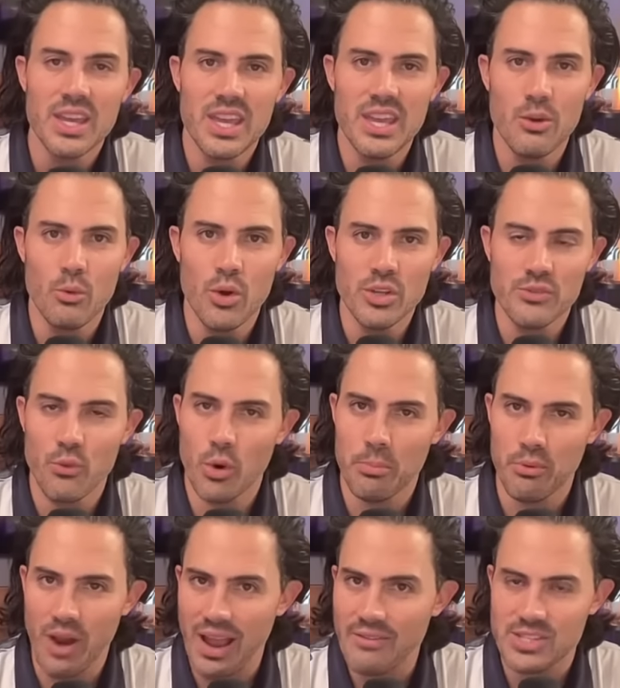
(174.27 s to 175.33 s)
It was for
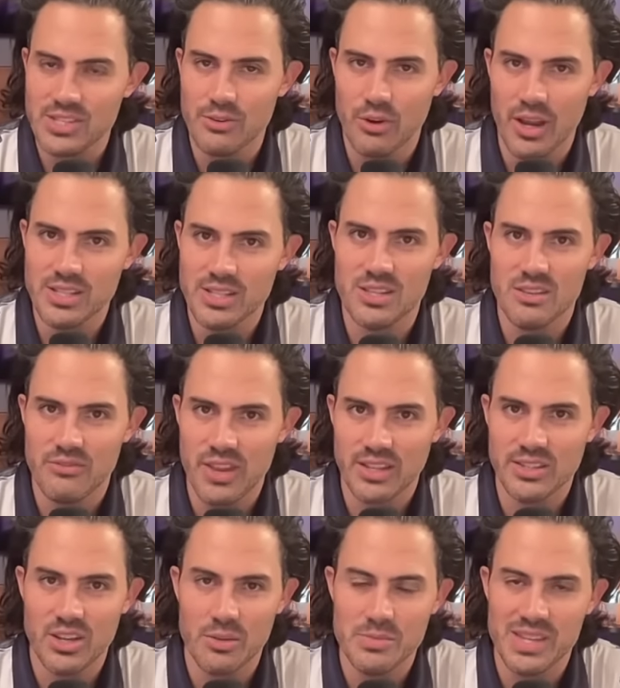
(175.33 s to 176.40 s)
privacy rights of the
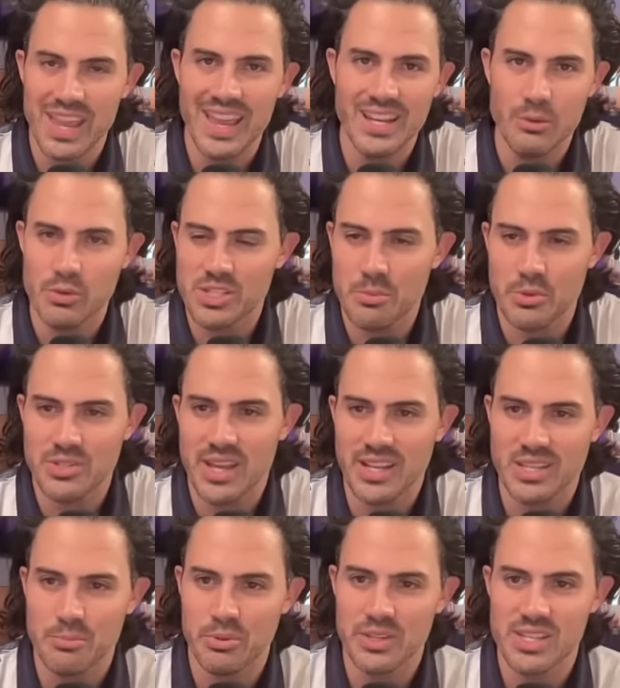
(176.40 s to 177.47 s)
victims. And it was to protect
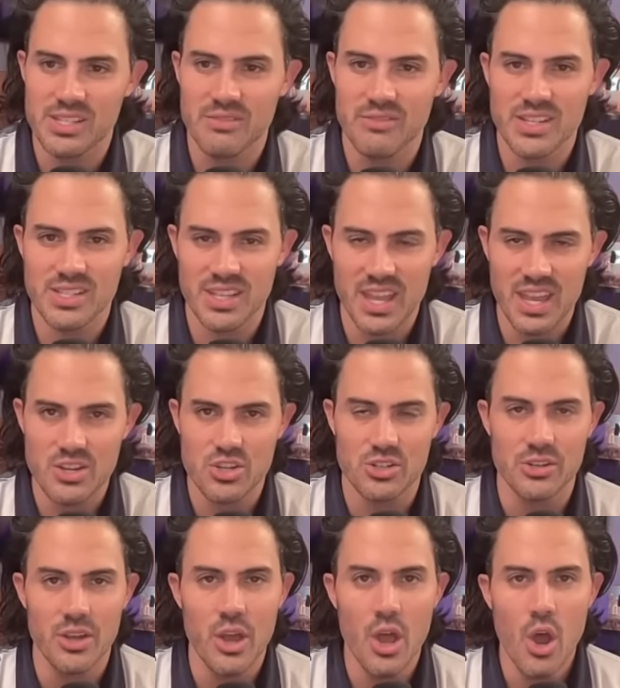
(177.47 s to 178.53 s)
the police
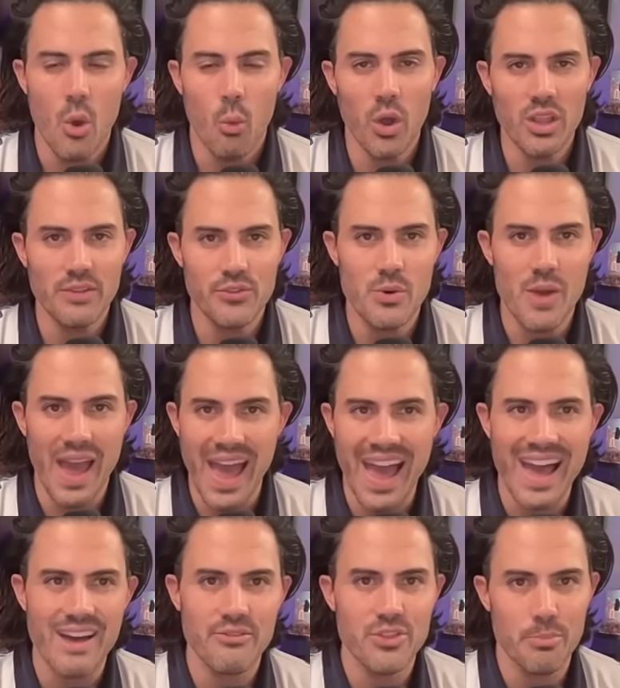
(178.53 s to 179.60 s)
investigation. Well, if you
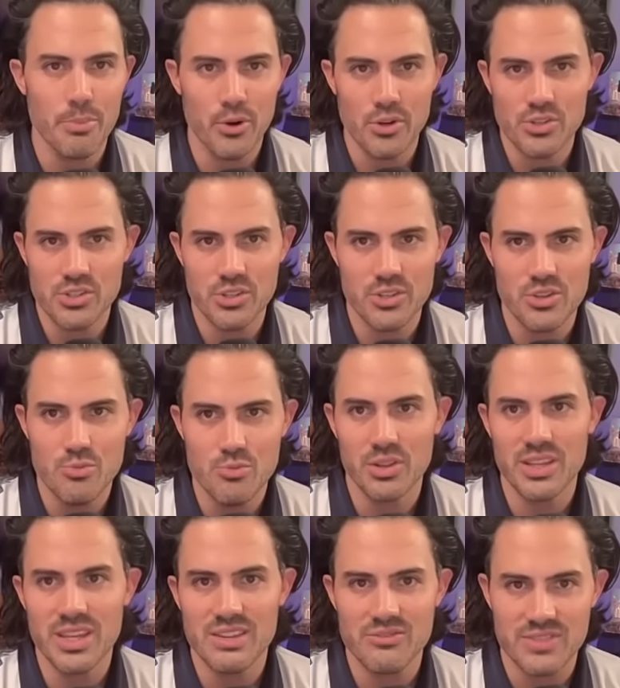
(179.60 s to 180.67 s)
have the person you
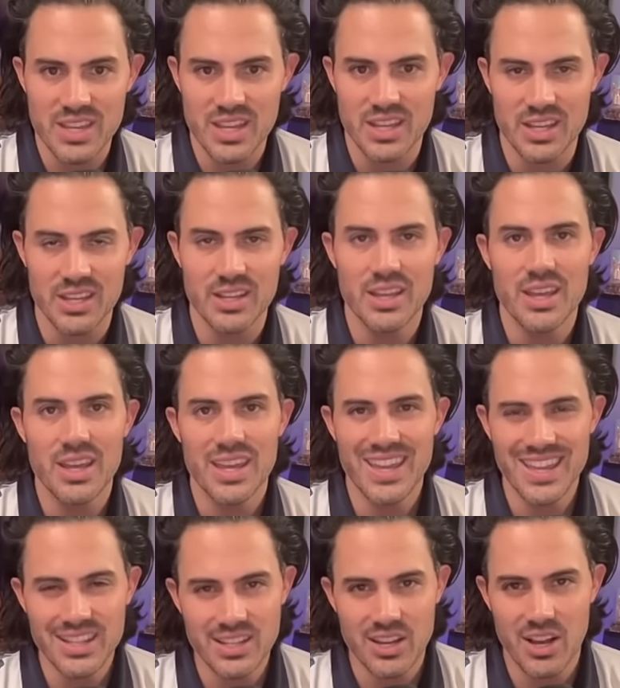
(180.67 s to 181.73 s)
believe did it
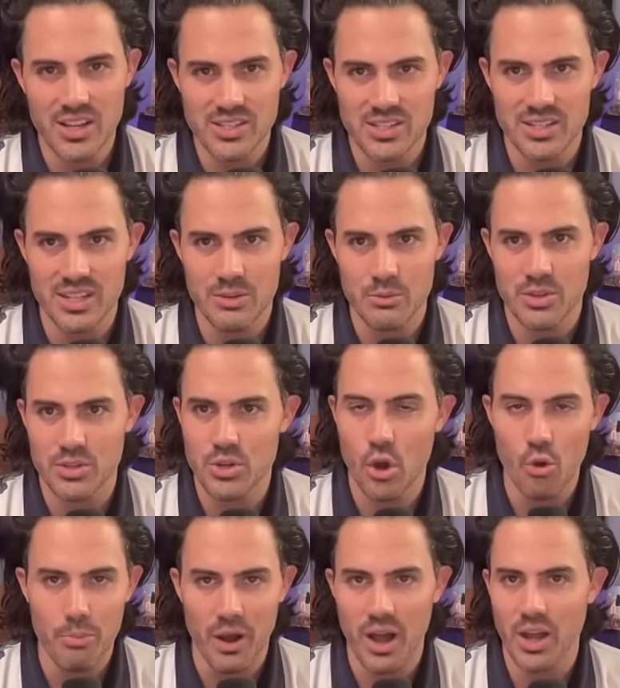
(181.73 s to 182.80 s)
in custody with
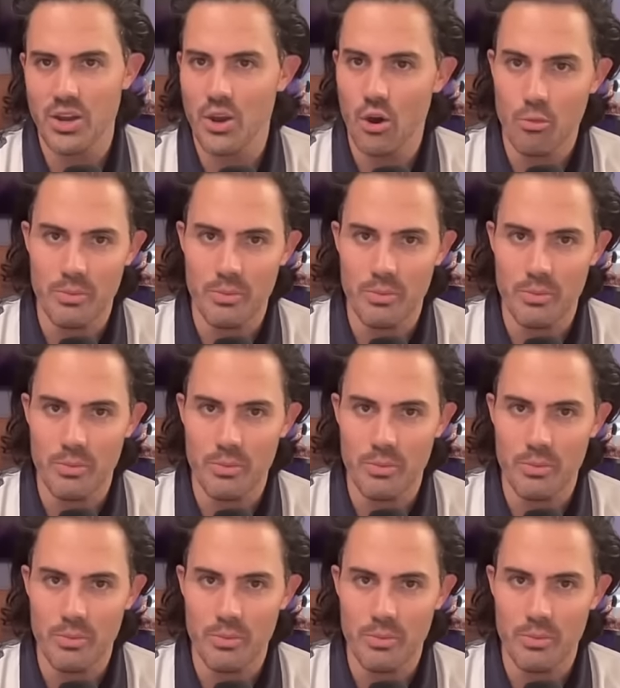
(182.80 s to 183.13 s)
no bond, no